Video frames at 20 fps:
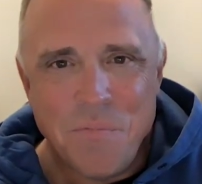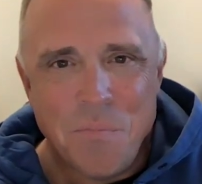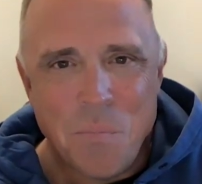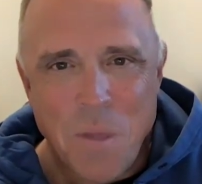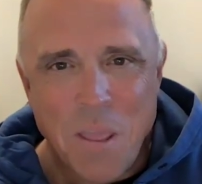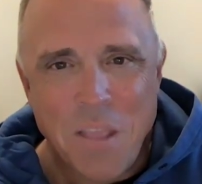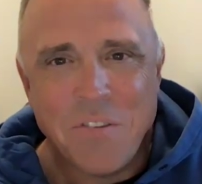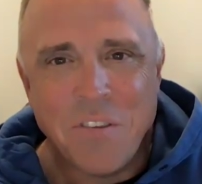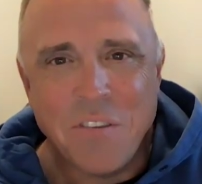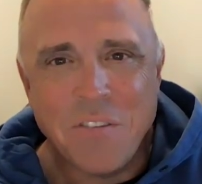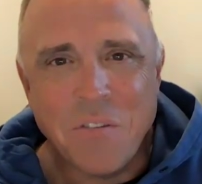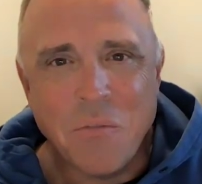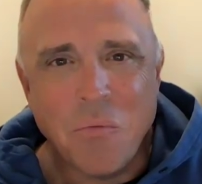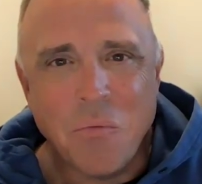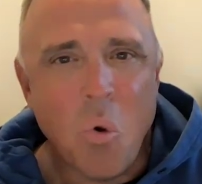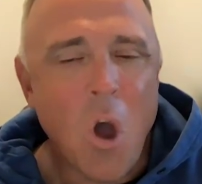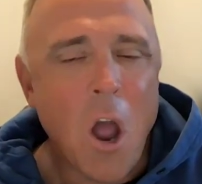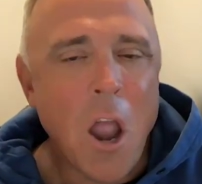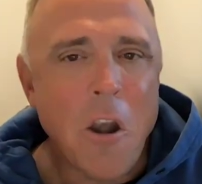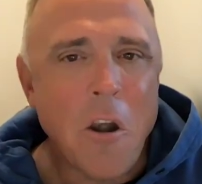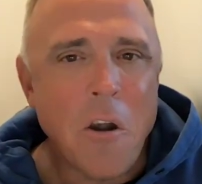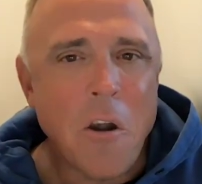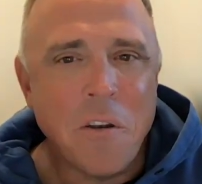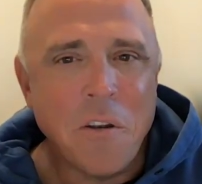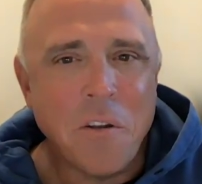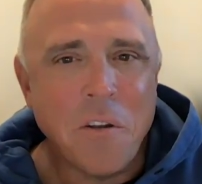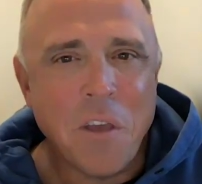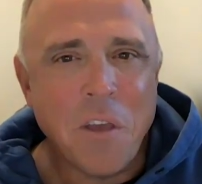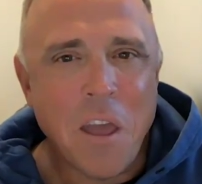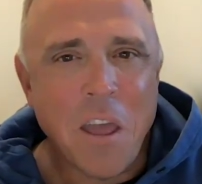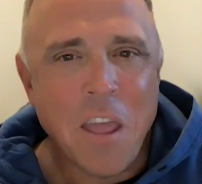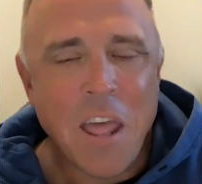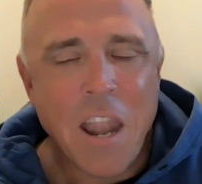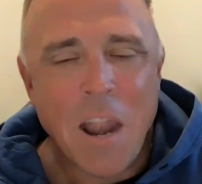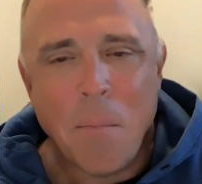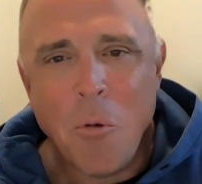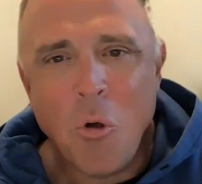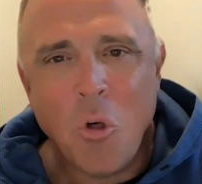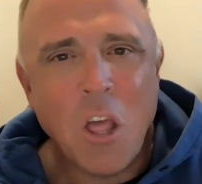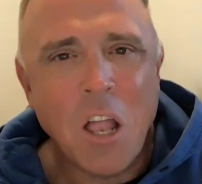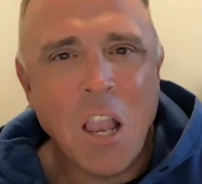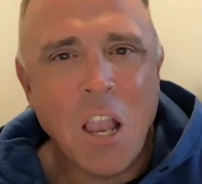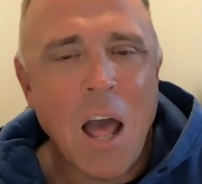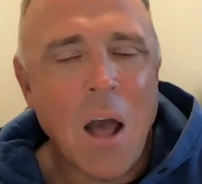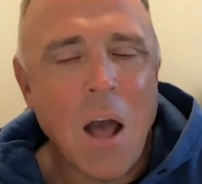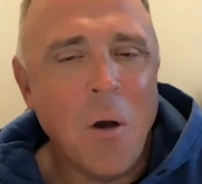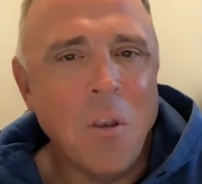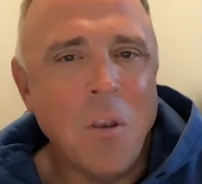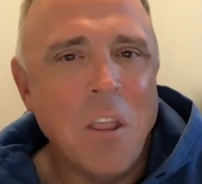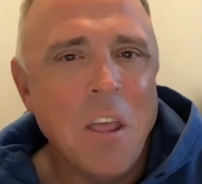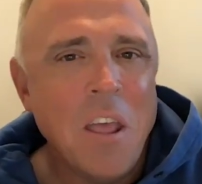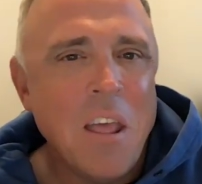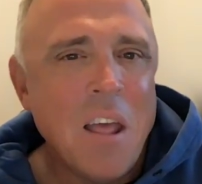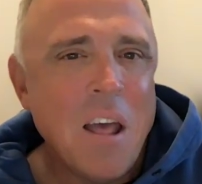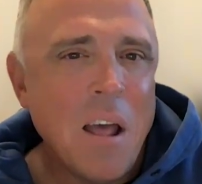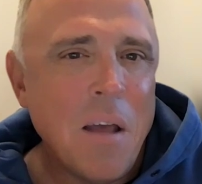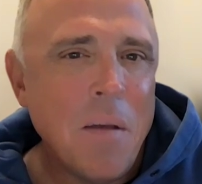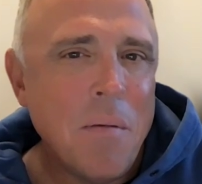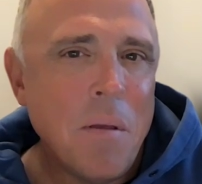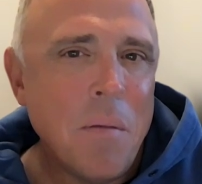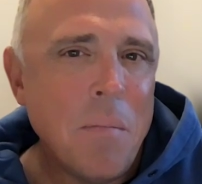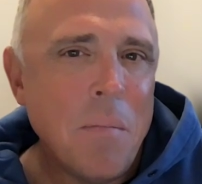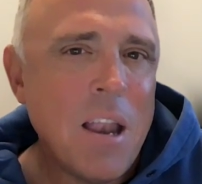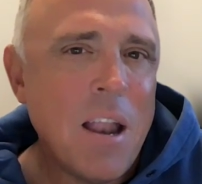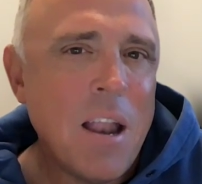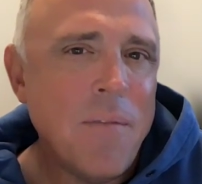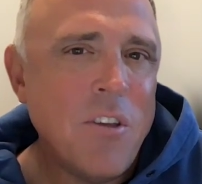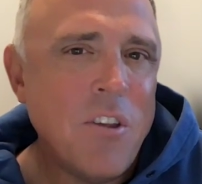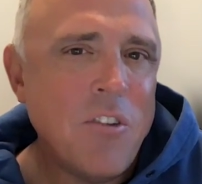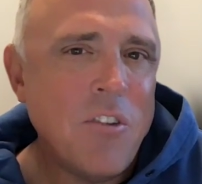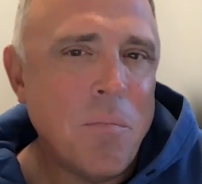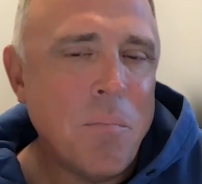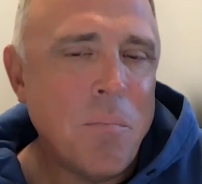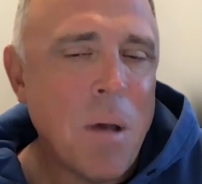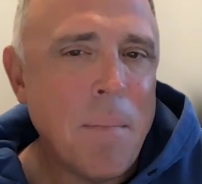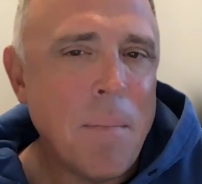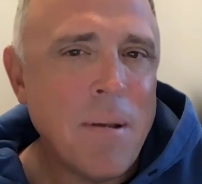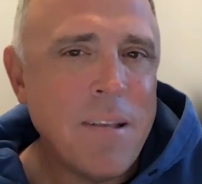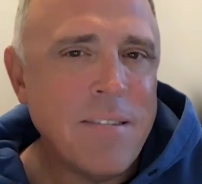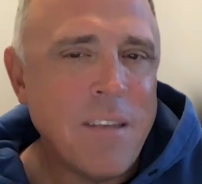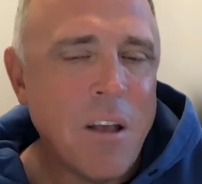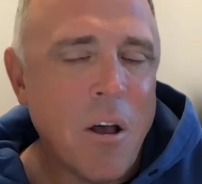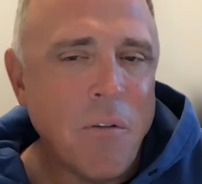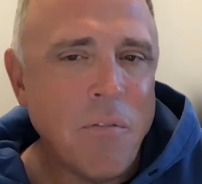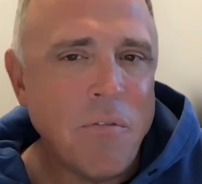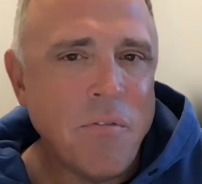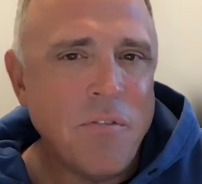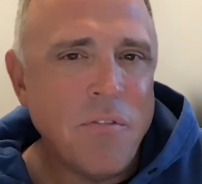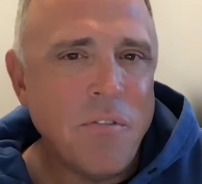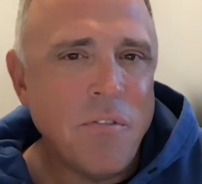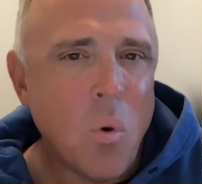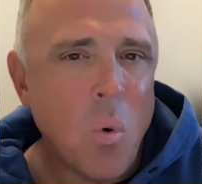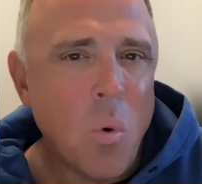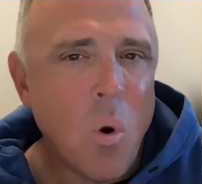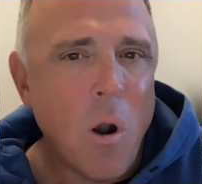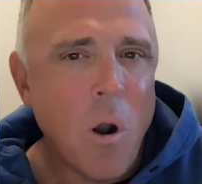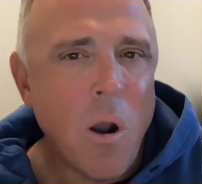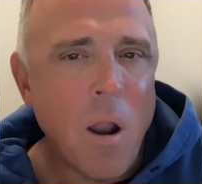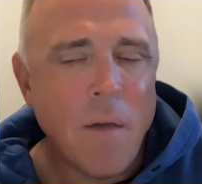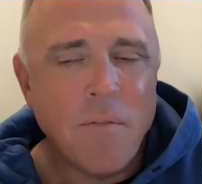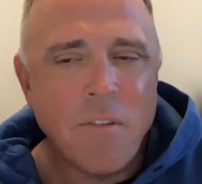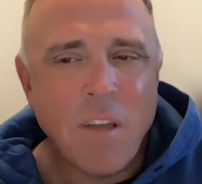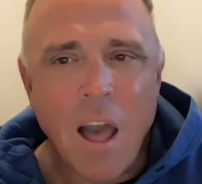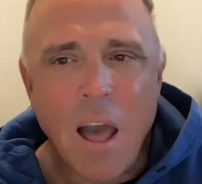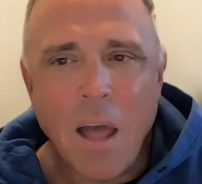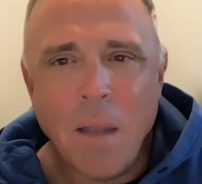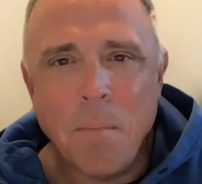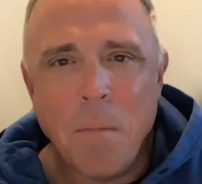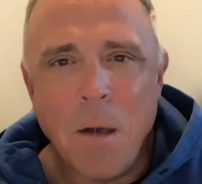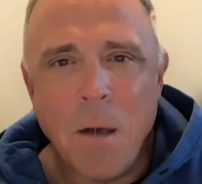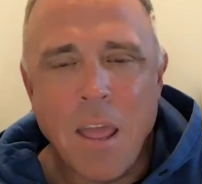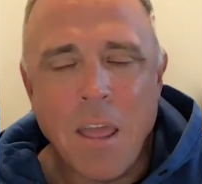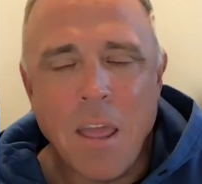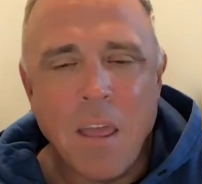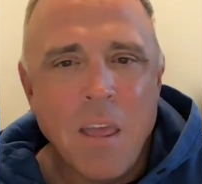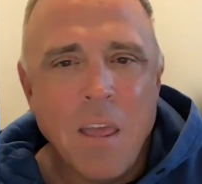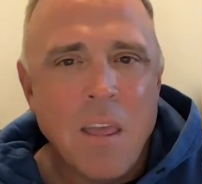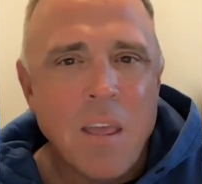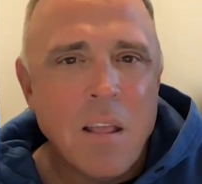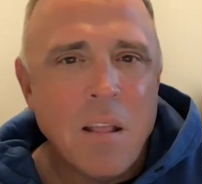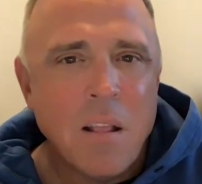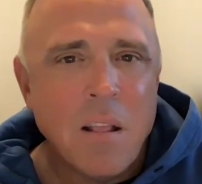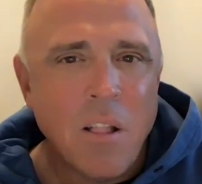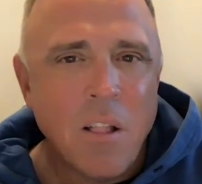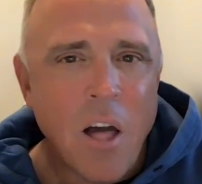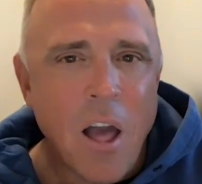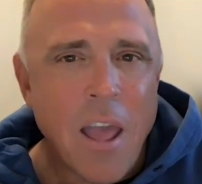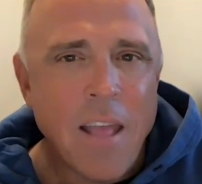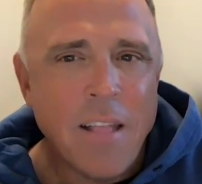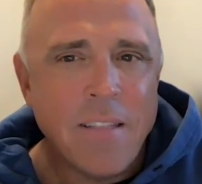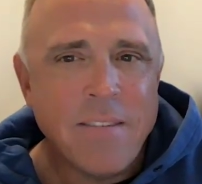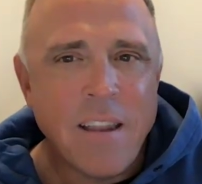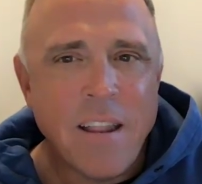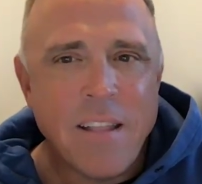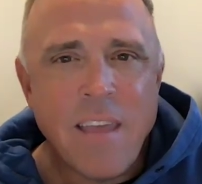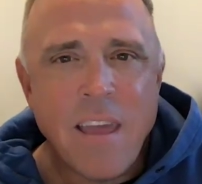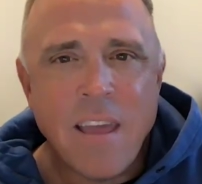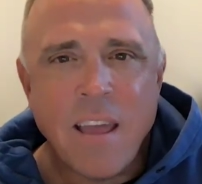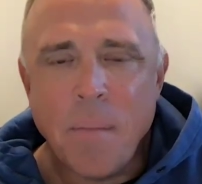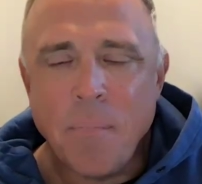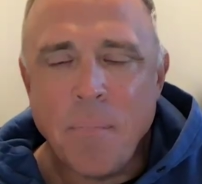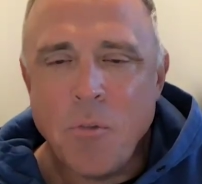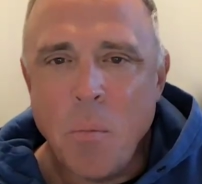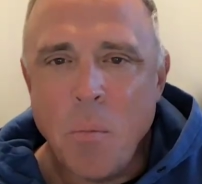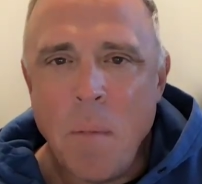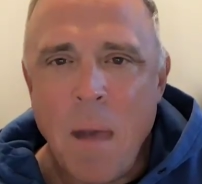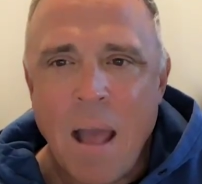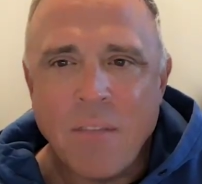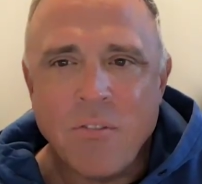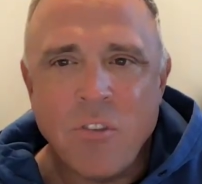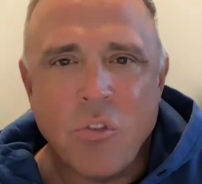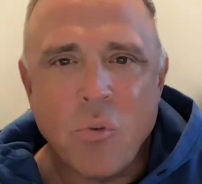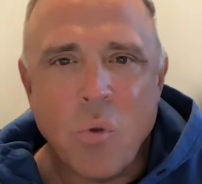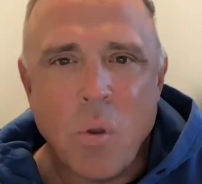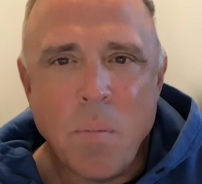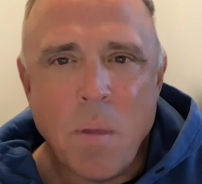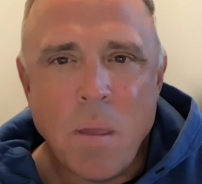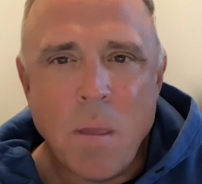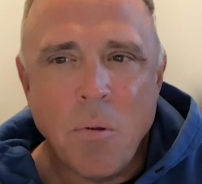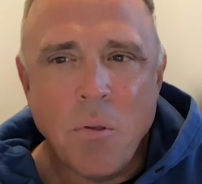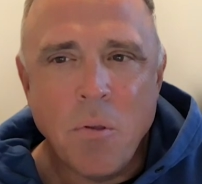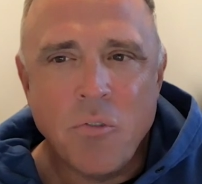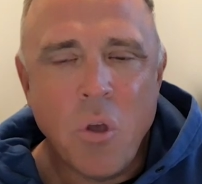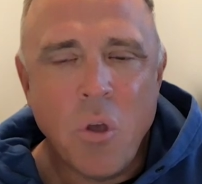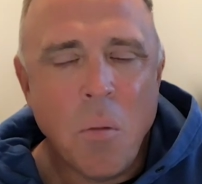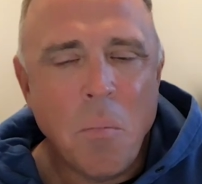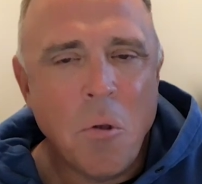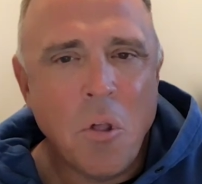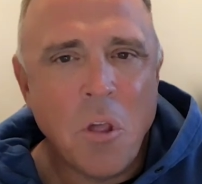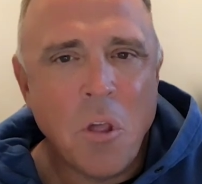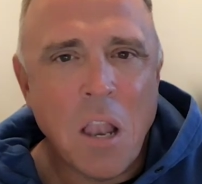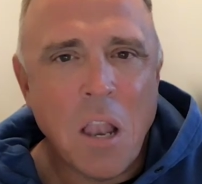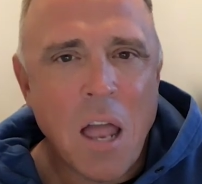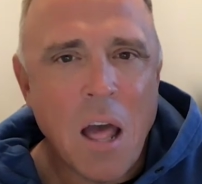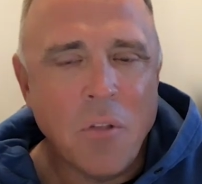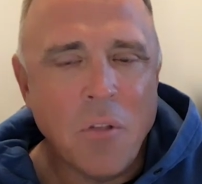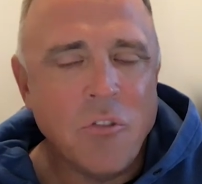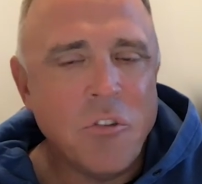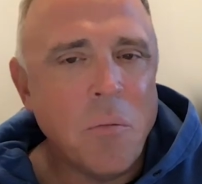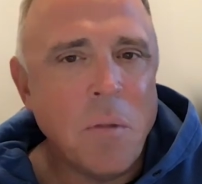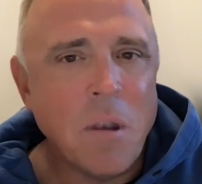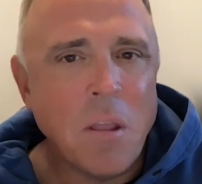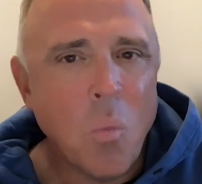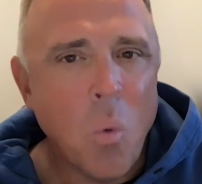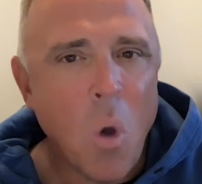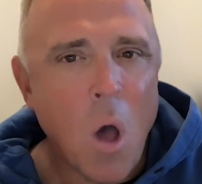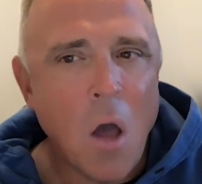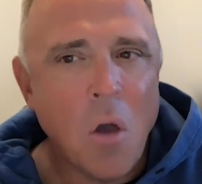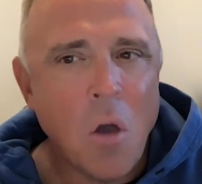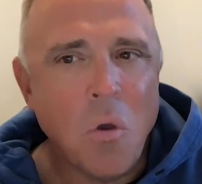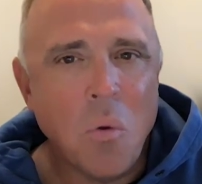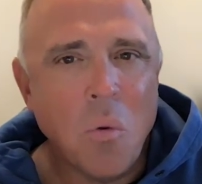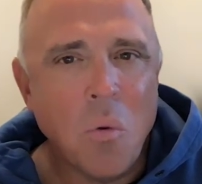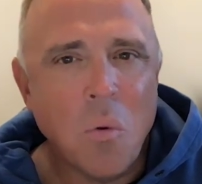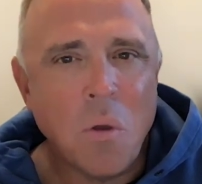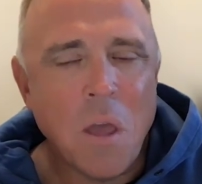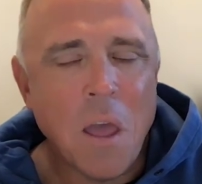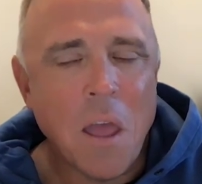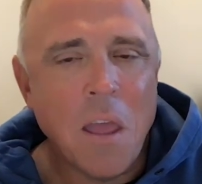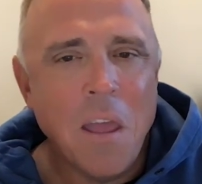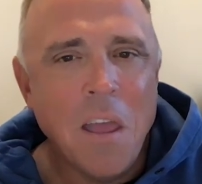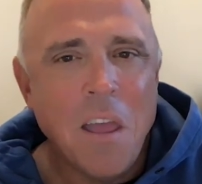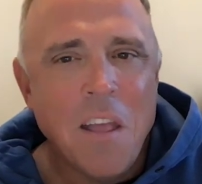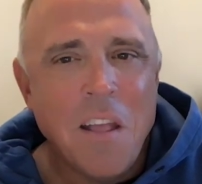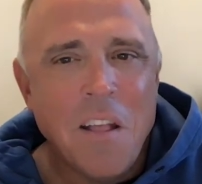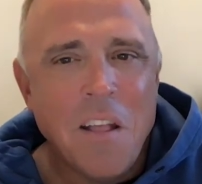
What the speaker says: pieces of wire. Okay. And I'm only allowed, I mean, I'm fishing by myself or I've got my clients and I take up to a max of 3 people. So I'm only allowed so many wahoo. Okay.